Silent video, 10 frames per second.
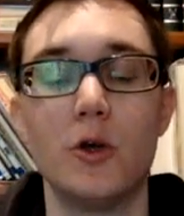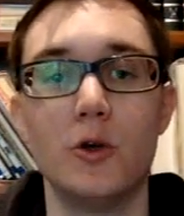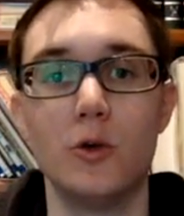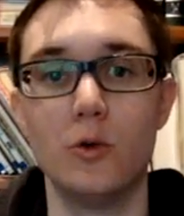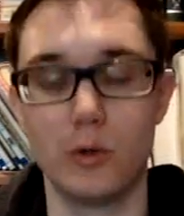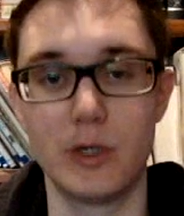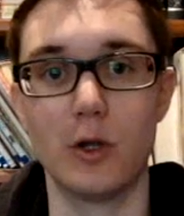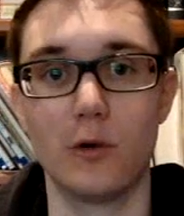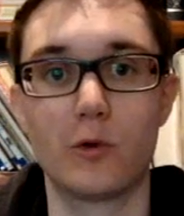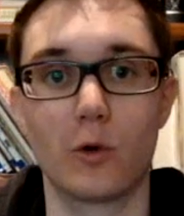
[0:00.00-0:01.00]
who,
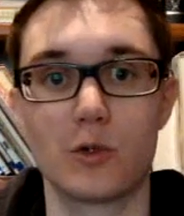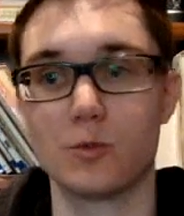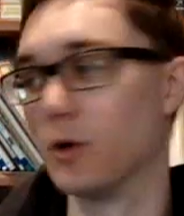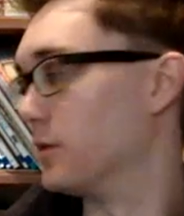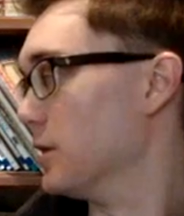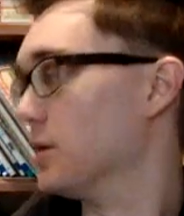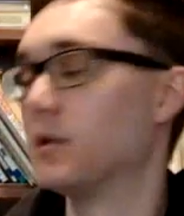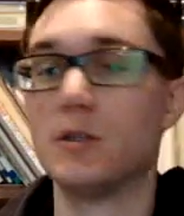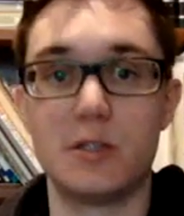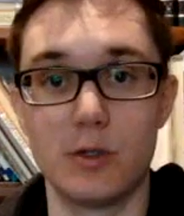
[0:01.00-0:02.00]
of course, wrote the
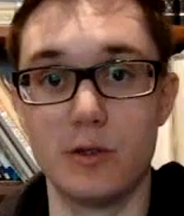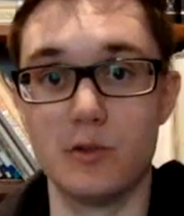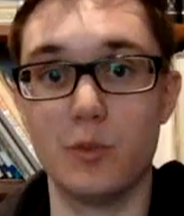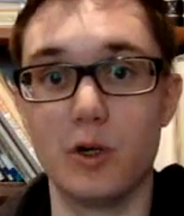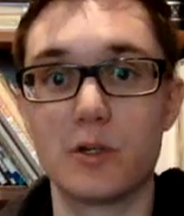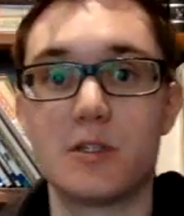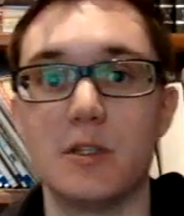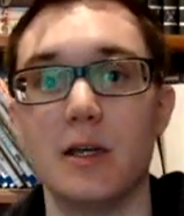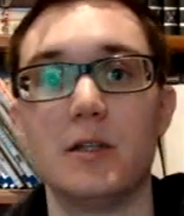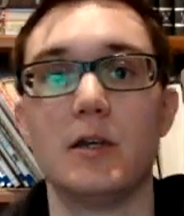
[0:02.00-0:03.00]
series of books
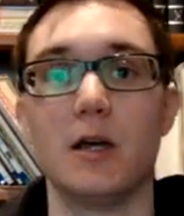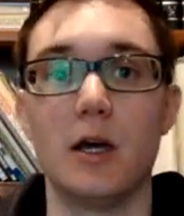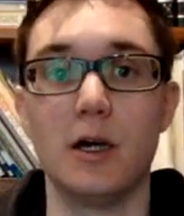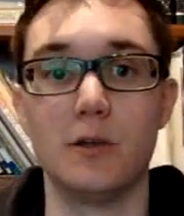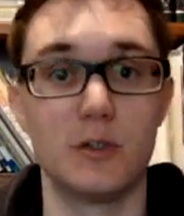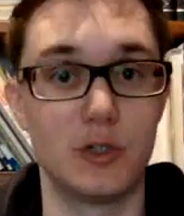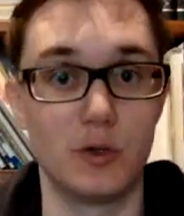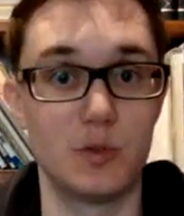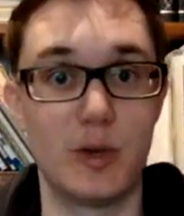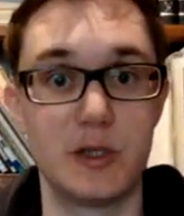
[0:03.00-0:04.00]
that the
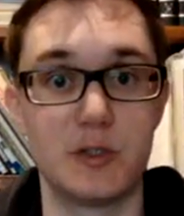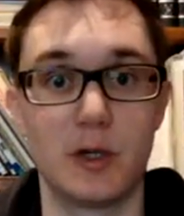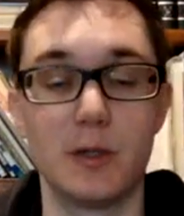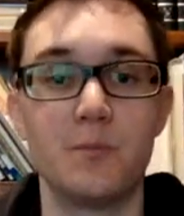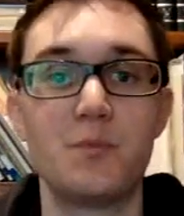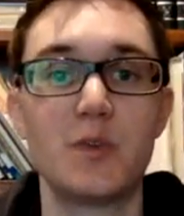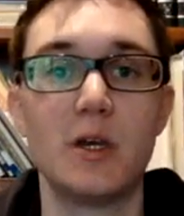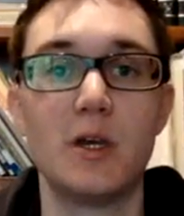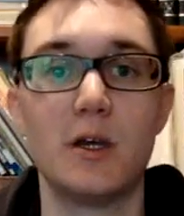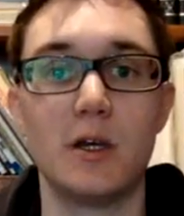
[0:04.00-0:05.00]
show is based on.
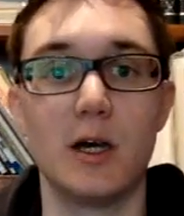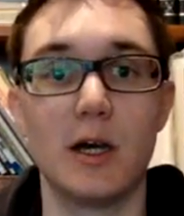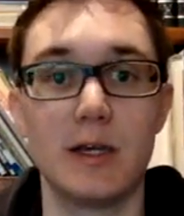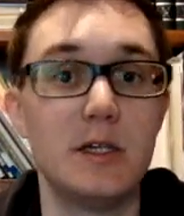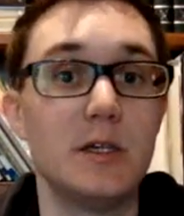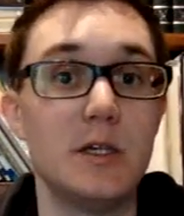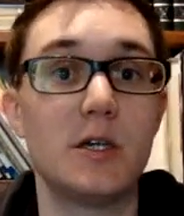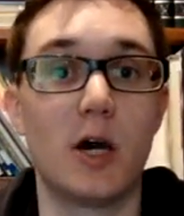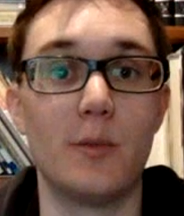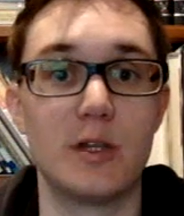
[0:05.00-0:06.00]
He
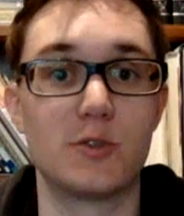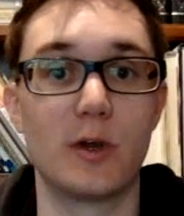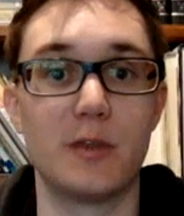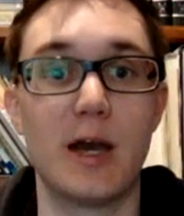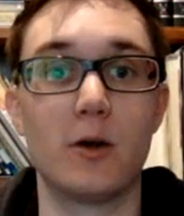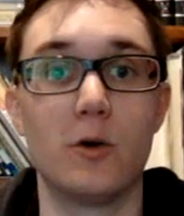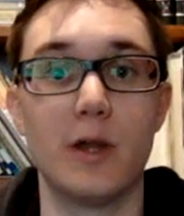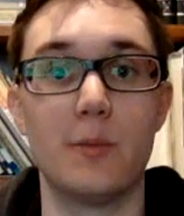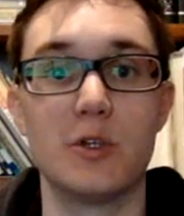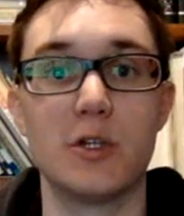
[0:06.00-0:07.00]
comments throughout that
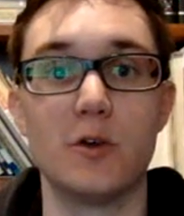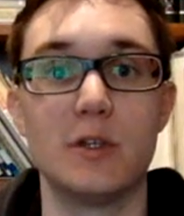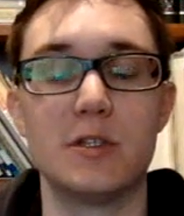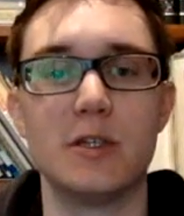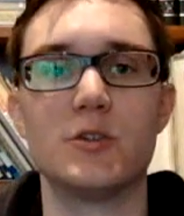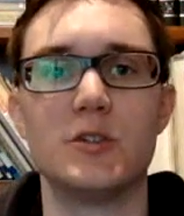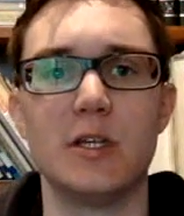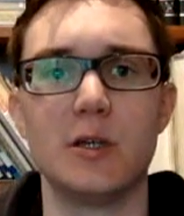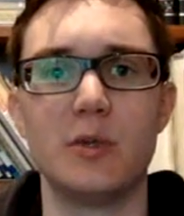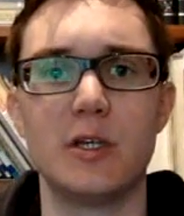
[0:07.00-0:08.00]
whole episode, and it's
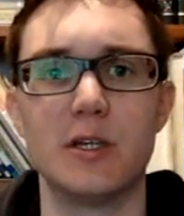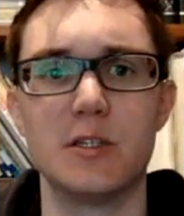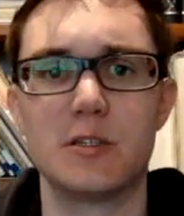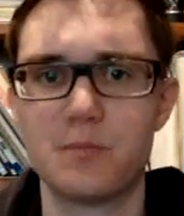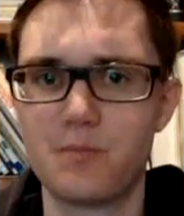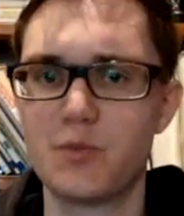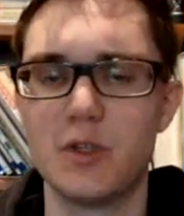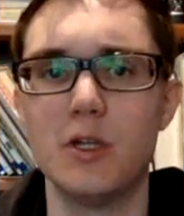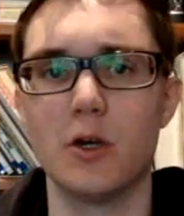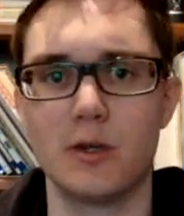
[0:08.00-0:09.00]
interesting because,
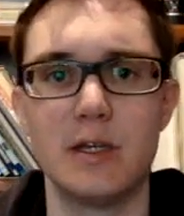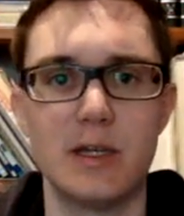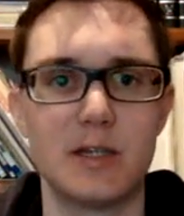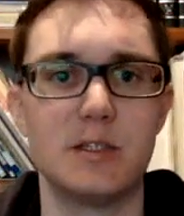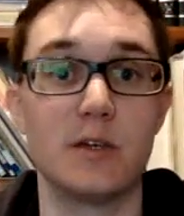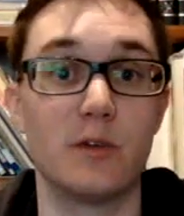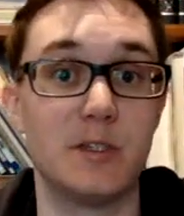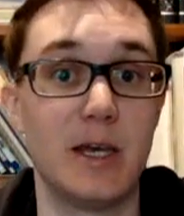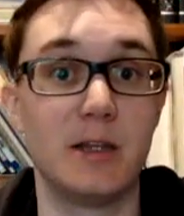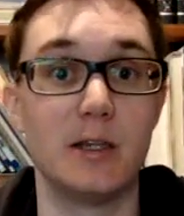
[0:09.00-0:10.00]
he has a different
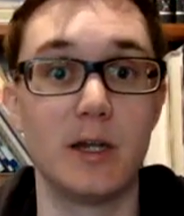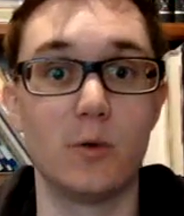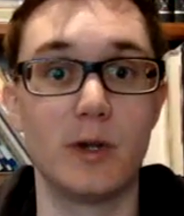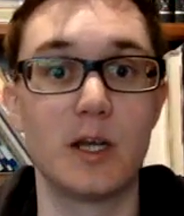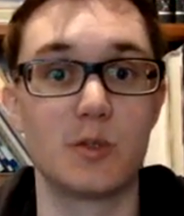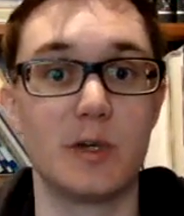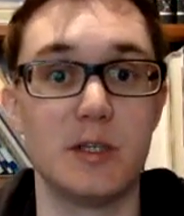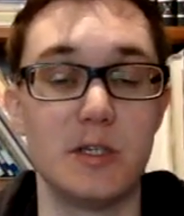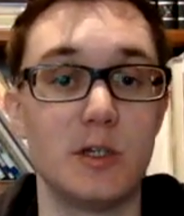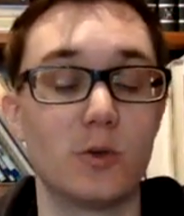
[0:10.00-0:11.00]
take than anyone else because he